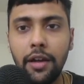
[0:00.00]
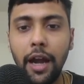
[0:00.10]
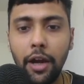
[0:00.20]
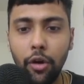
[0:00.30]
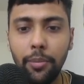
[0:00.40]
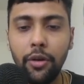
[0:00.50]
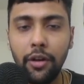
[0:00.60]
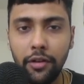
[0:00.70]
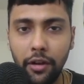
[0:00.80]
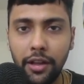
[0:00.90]
I hope you
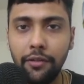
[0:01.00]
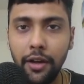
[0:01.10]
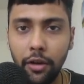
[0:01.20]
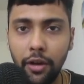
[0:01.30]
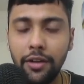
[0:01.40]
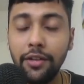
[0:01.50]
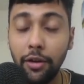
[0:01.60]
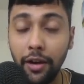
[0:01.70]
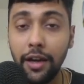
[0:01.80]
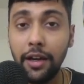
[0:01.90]
enjoyed the video. I'll see
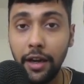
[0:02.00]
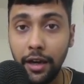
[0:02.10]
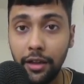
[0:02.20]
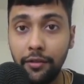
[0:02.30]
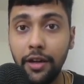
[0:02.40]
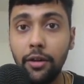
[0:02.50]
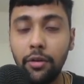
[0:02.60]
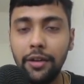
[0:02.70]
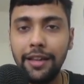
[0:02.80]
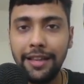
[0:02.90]
you again in another video.
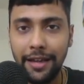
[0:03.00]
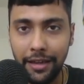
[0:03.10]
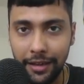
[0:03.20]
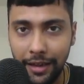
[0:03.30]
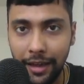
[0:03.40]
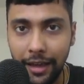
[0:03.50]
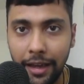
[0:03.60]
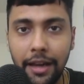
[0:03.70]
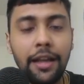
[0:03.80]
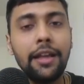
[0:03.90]
Till then, take
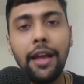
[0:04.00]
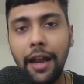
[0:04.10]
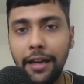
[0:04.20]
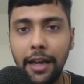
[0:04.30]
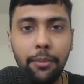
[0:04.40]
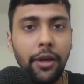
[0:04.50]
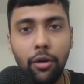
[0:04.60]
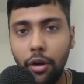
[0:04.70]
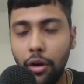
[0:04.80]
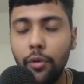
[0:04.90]
care and let me
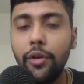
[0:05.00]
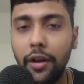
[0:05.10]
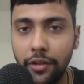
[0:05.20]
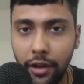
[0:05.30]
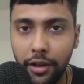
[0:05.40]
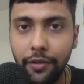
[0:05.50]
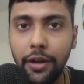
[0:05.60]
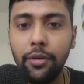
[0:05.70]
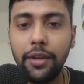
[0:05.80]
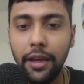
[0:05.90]
know how you enjoyed the
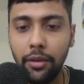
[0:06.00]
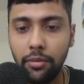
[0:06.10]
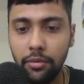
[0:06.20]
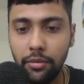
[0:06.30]
video. Thank you.